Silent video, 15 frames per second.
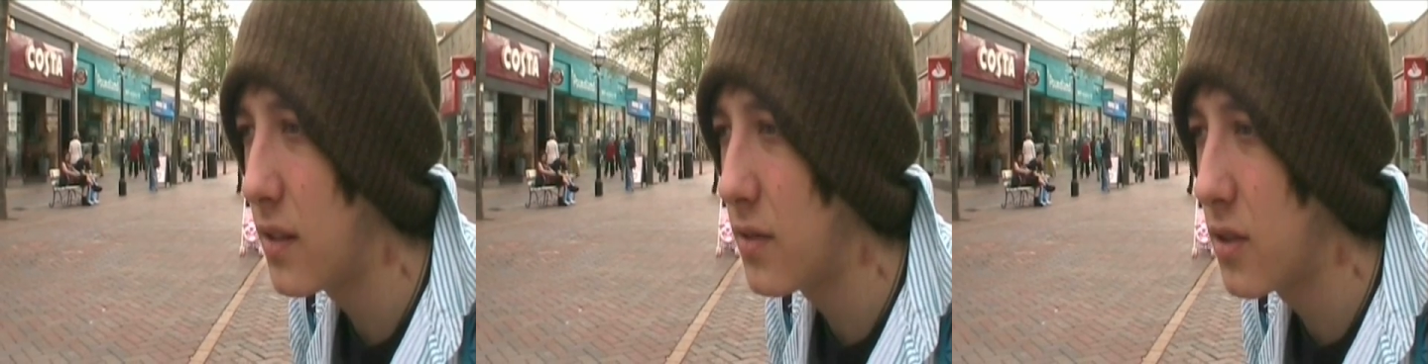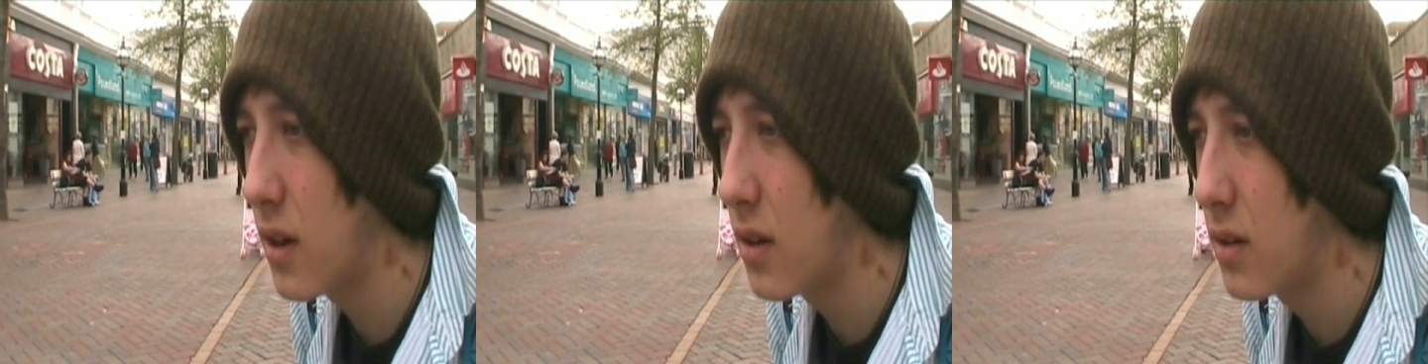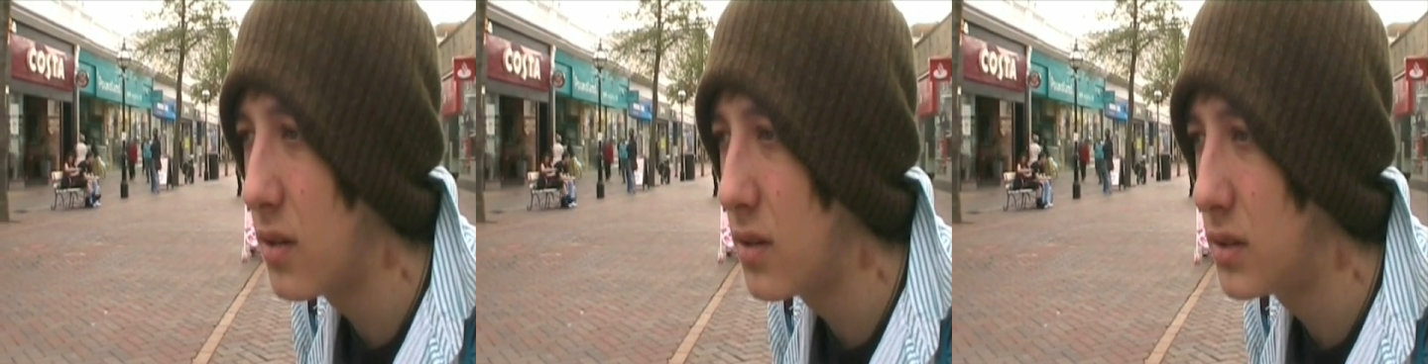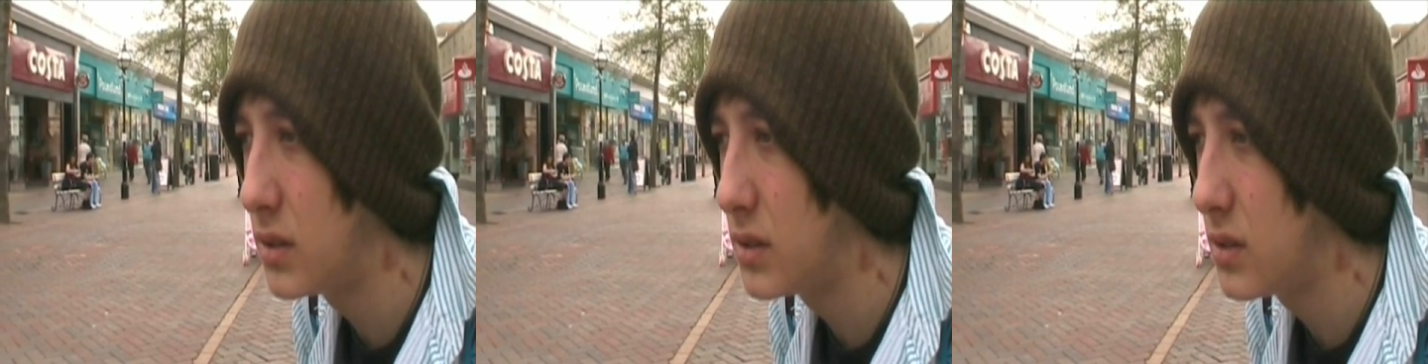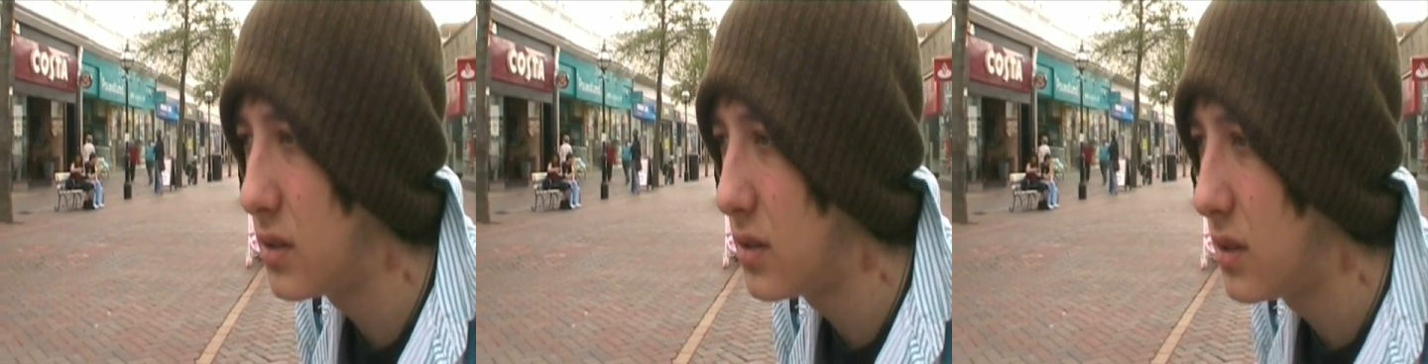after I
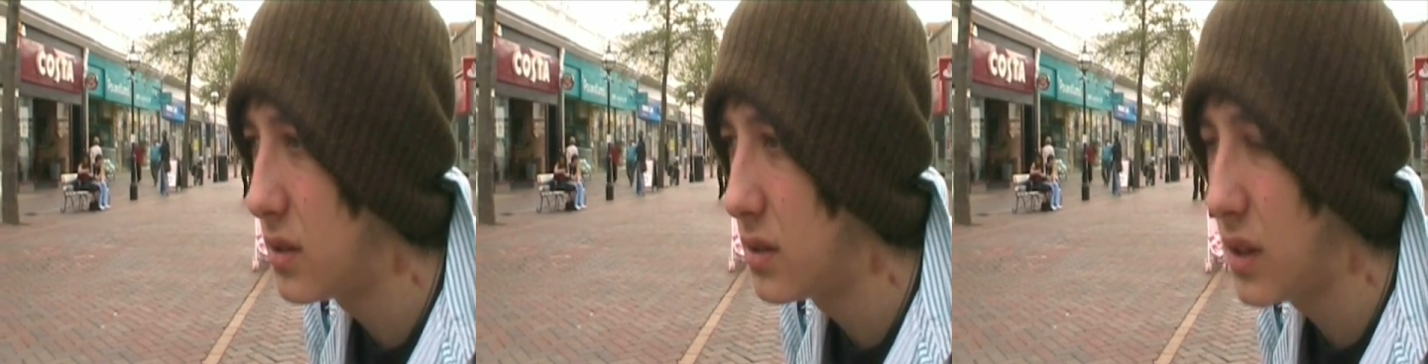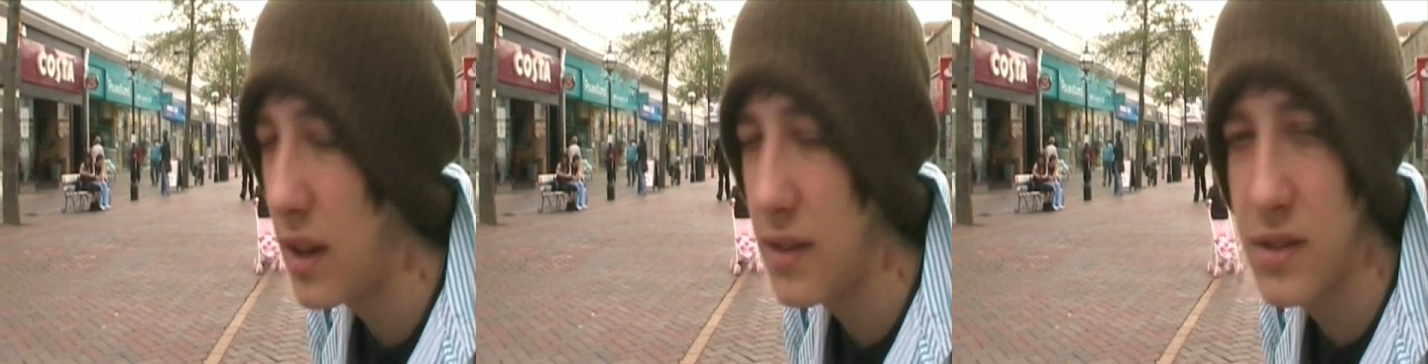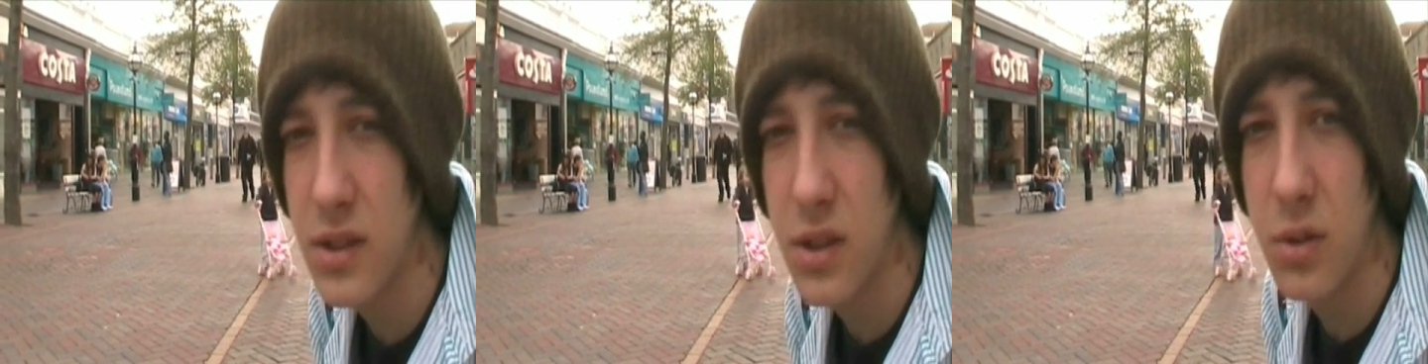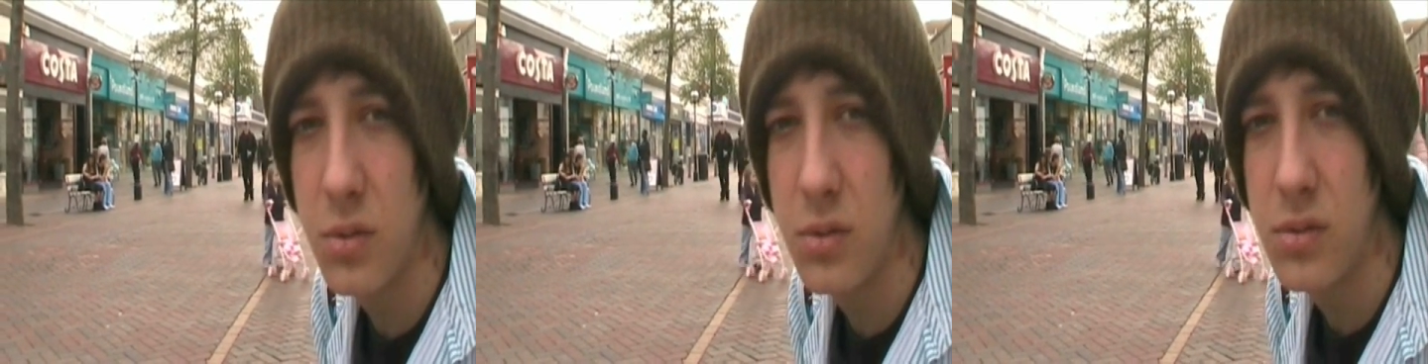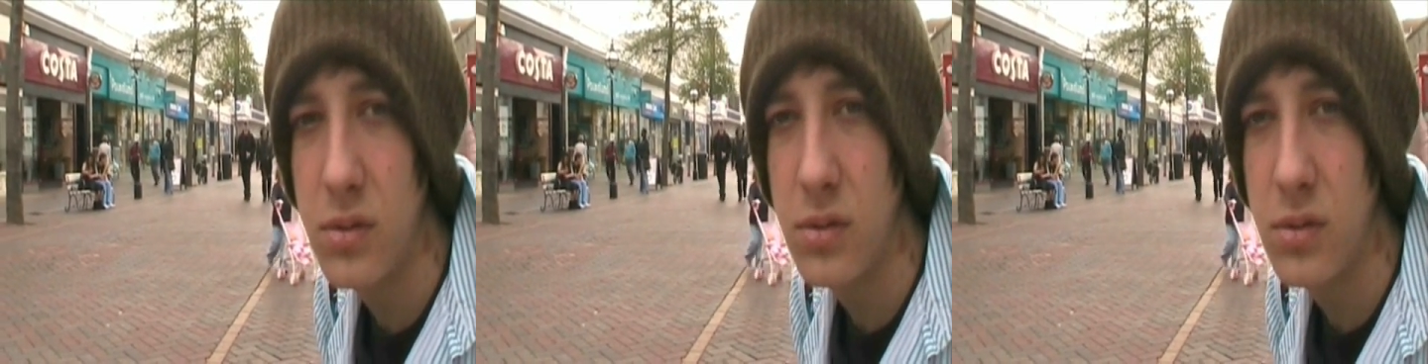left school.